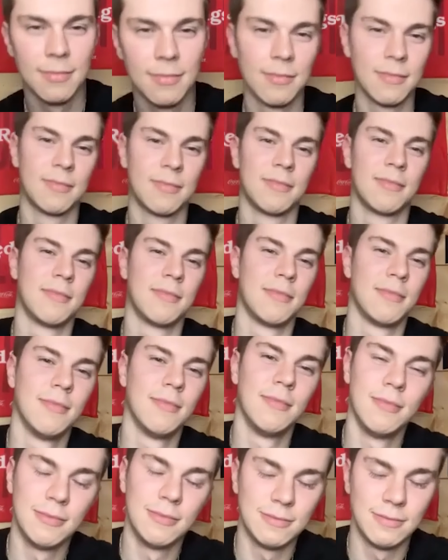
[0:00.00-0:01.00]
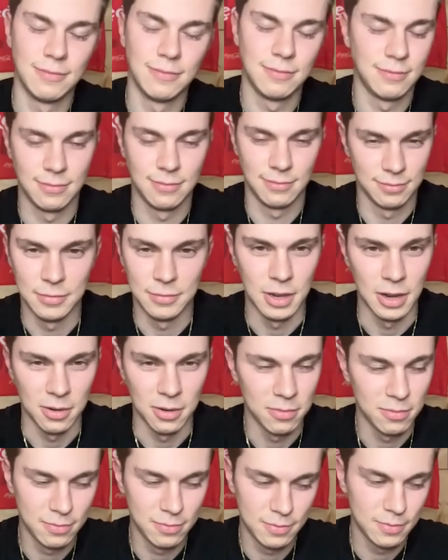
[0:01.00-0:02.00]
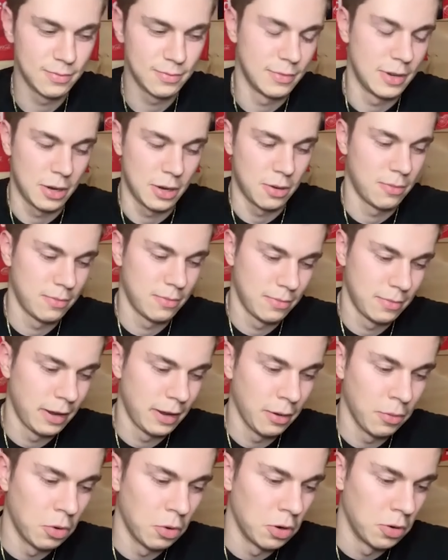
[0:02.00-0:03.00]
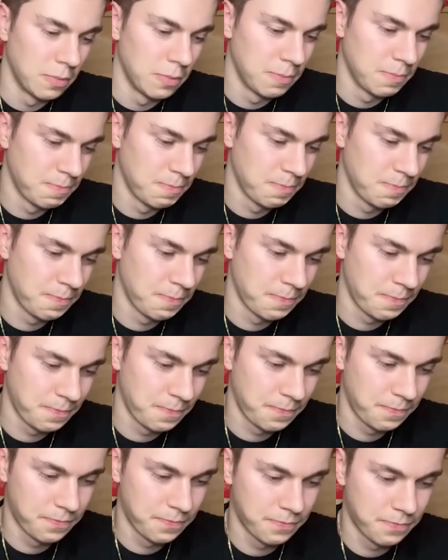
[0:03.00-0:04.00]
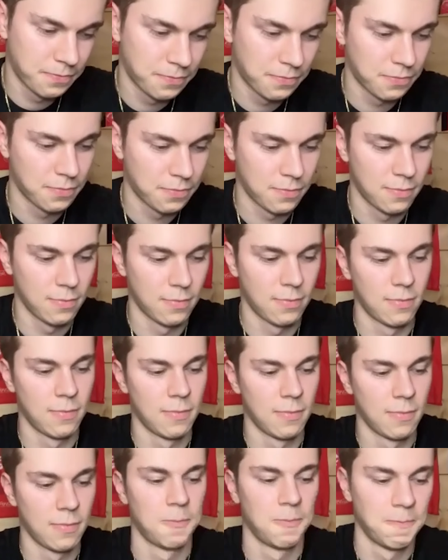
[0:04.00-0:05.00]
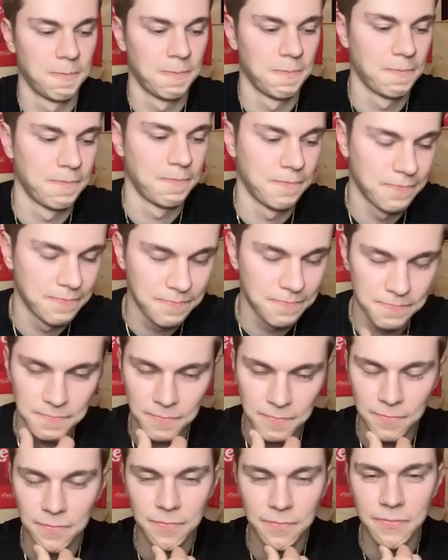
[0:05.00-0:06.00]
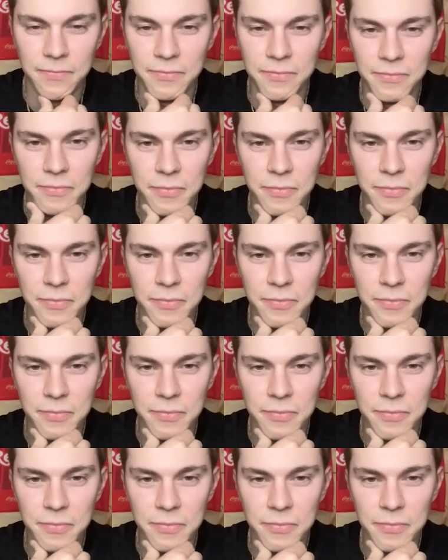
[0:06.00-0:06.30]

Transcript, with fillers: it's not gonna it's not gonna end well, Leaf fans. And I'm not saying that to troll you because sometimes I do, yes.